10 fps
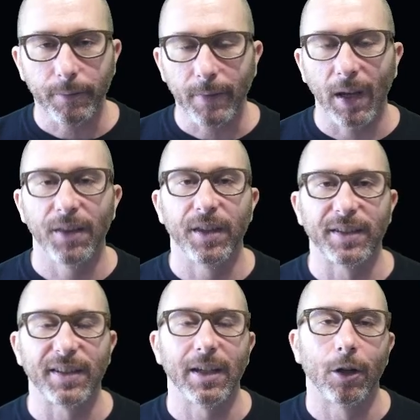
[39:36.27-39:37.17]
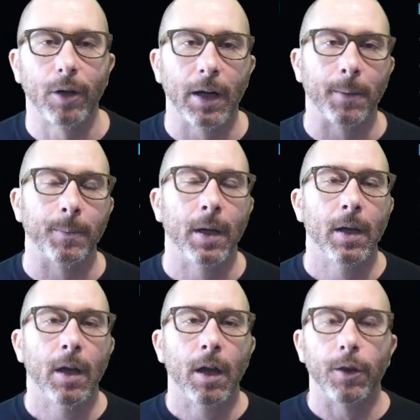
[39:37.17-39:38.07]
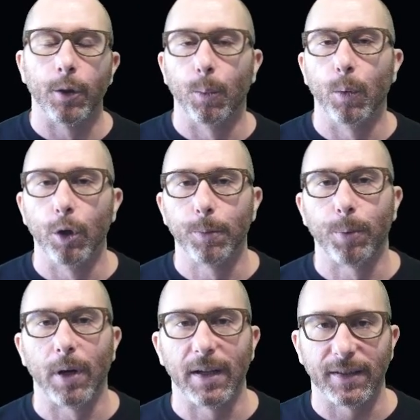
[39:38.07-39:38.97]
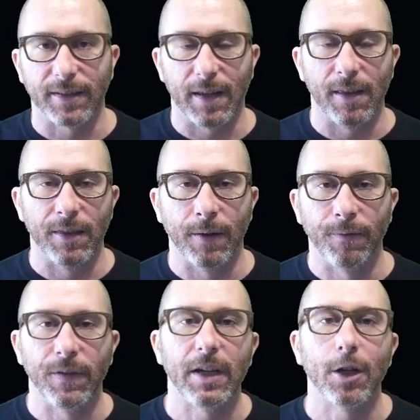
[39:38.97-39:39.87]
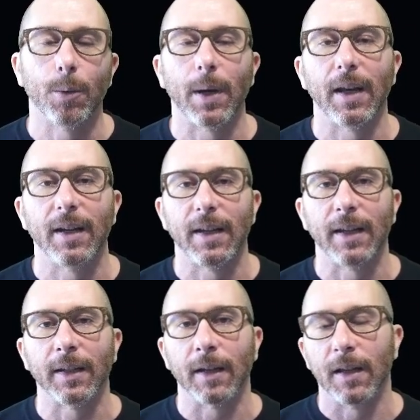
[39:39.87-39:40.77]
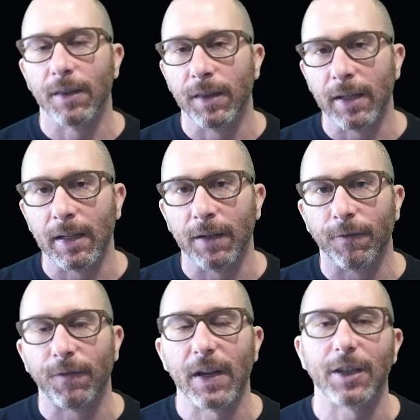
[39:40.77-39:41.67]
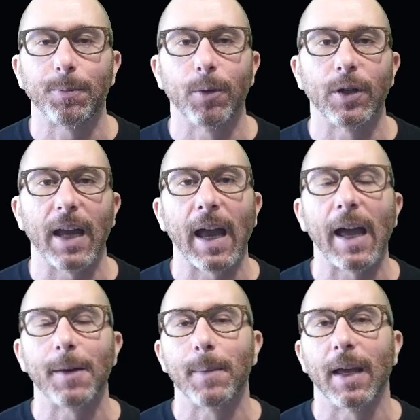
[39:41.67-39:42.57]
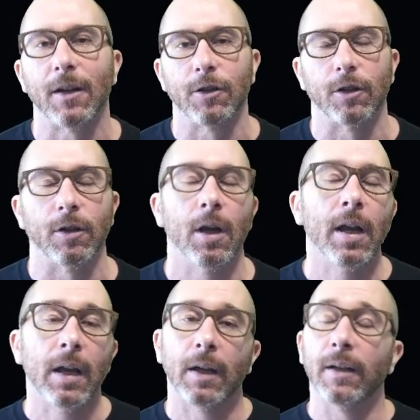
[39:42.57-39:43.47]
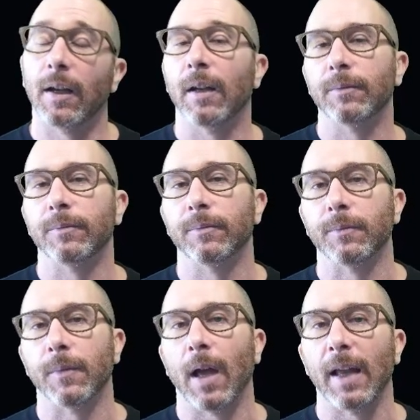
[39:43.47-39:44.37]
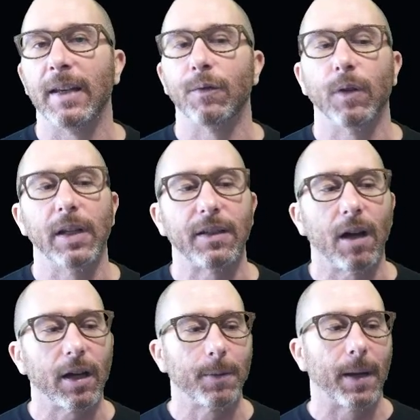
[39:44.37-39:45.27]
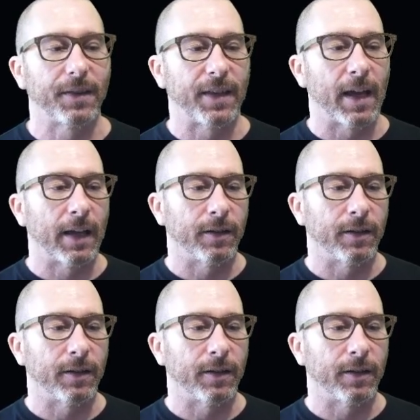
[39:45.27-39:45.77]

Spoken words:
the CRM, the WordPress, the video editing, the Facebook ad manager. I didn't really talk about that